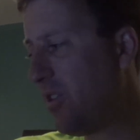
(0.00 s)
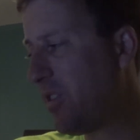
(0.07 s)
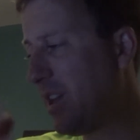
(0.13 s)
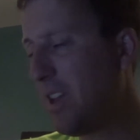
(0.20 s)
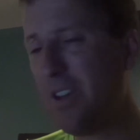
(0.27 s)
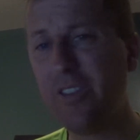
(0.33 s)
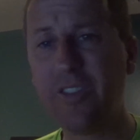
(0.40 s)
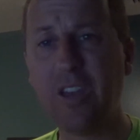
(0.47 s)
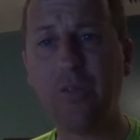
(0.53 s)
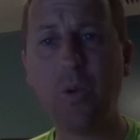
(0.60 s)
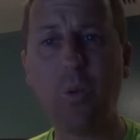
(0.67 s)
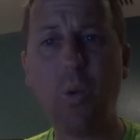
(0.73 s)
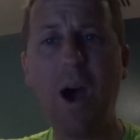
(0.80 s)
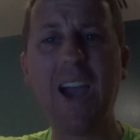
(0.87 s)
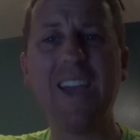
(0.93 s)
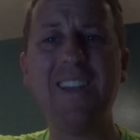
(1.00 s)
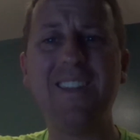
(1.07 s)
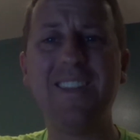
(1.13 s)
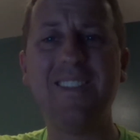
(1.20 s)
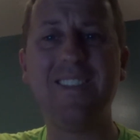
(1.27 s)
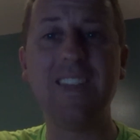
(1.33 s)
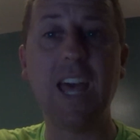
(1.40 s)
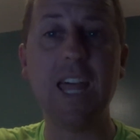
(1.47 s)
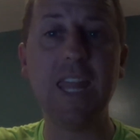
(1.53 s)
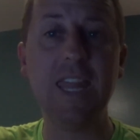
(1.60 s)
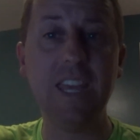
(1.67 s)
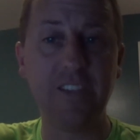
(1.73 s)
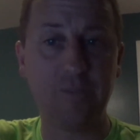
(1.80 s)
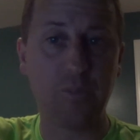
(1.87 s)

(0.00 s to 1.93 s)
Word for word: you're thinking to yourself, well, why does this